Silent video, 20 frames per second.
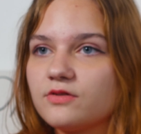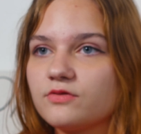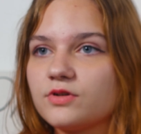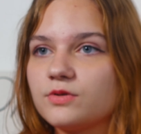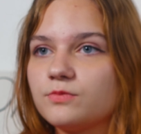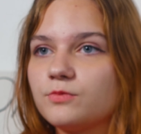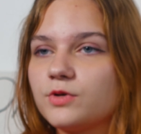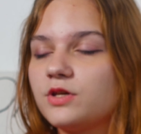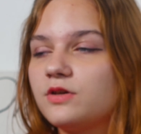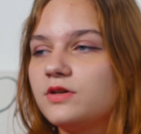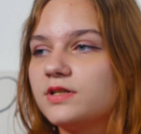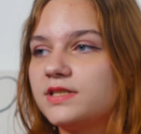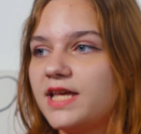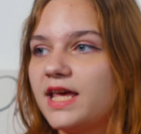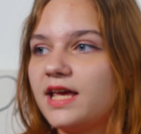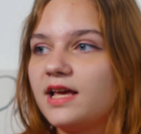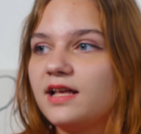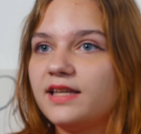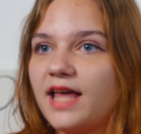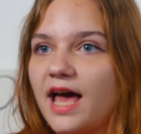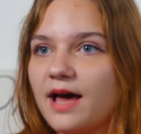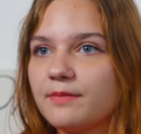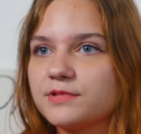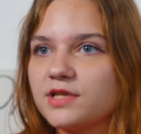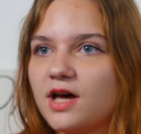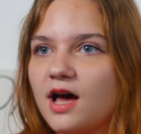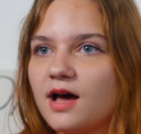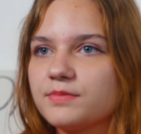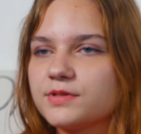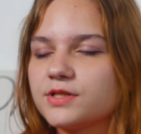room where you could take a
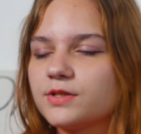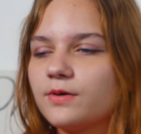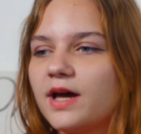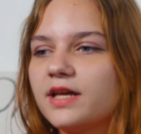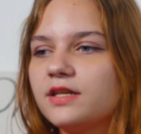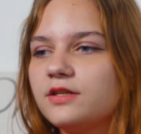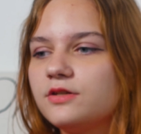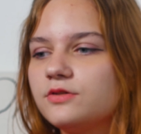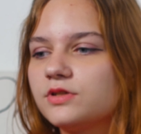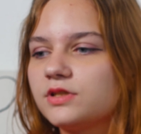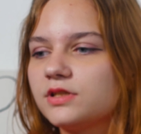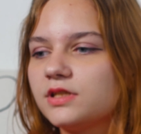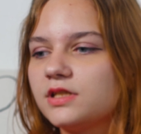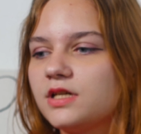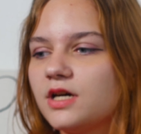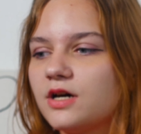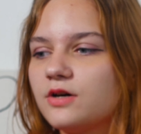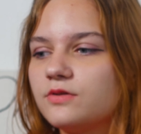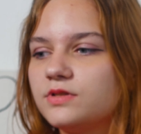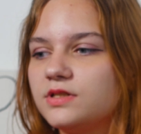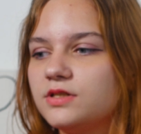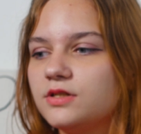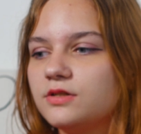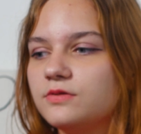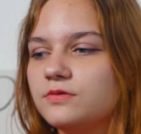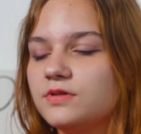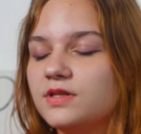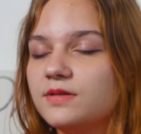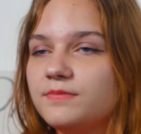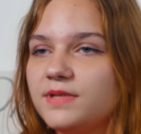laptop. So I'd usually go
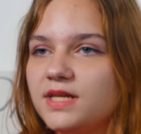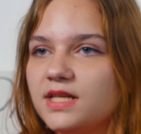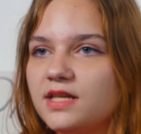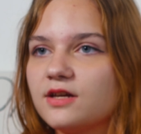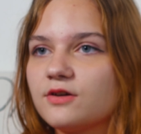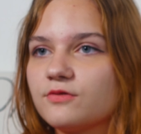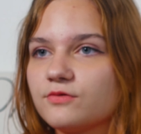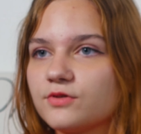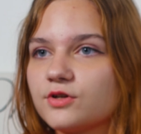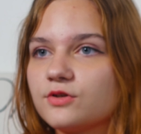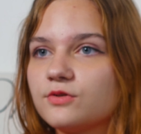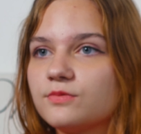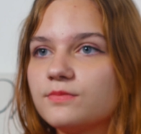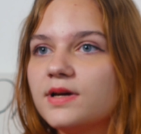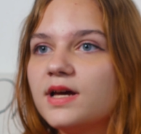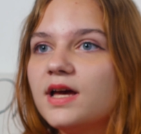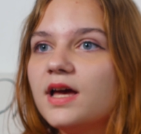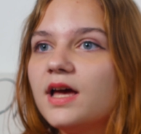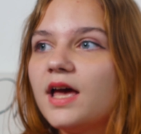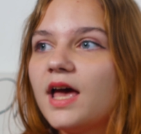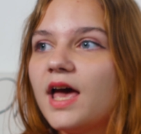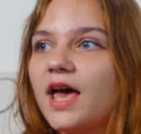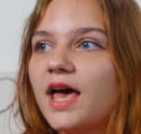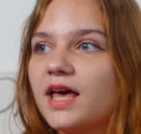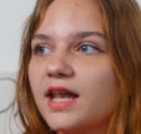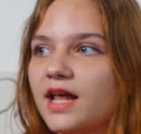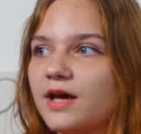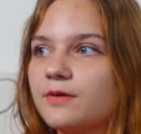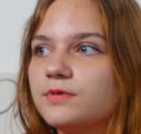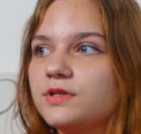to the media room,
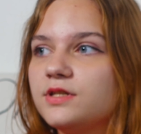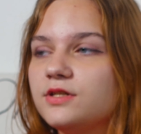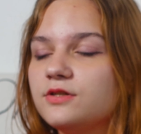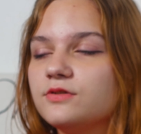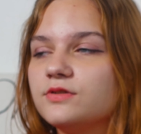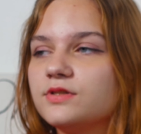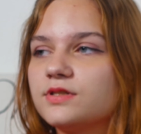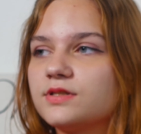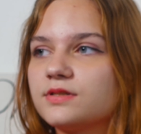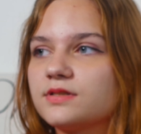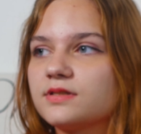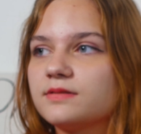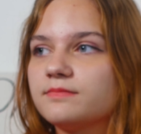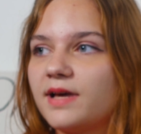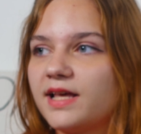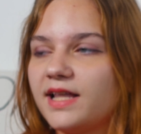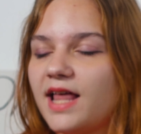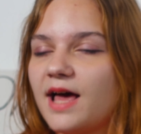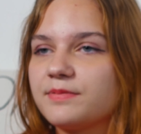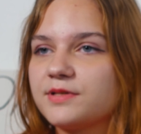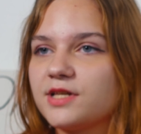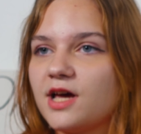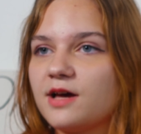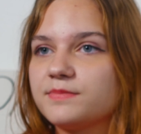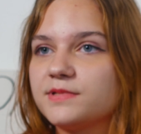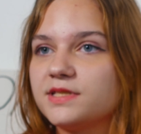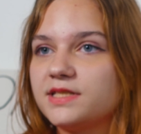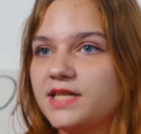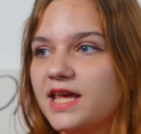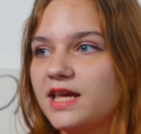and I would use my
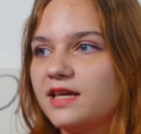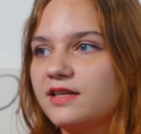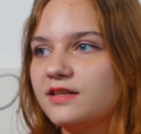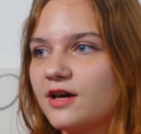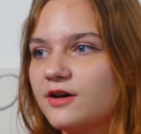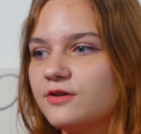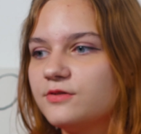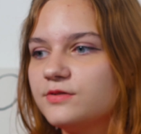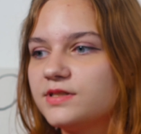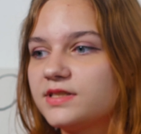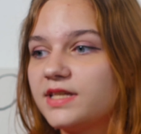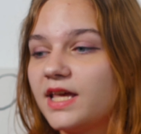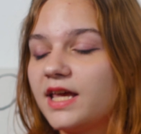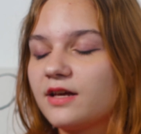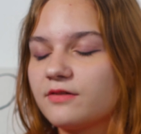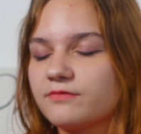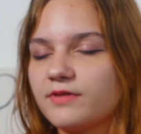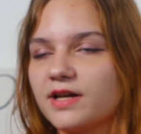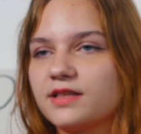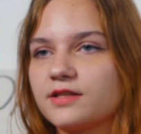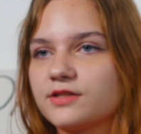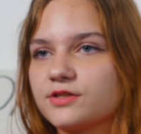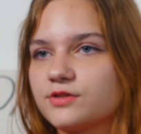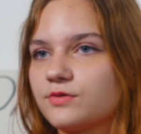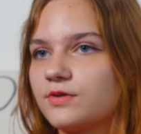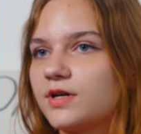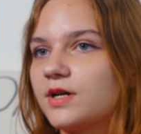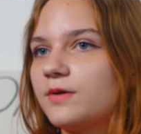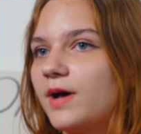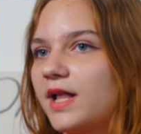laptop to take notes and write the
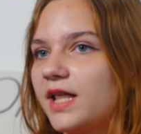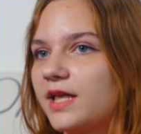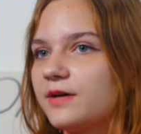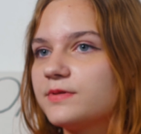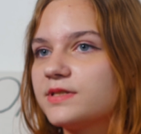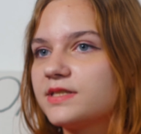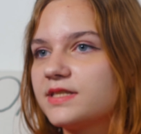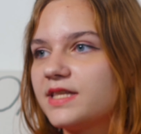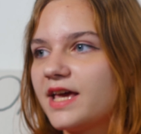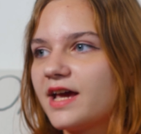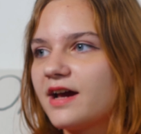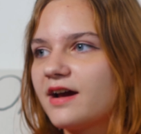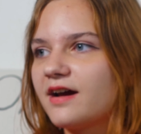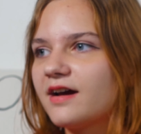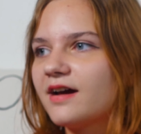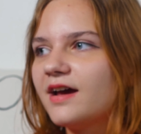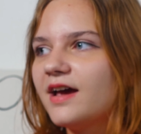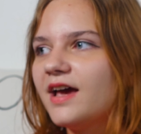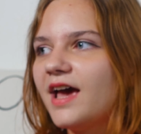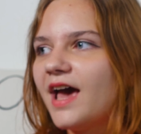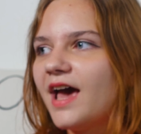story while I was there.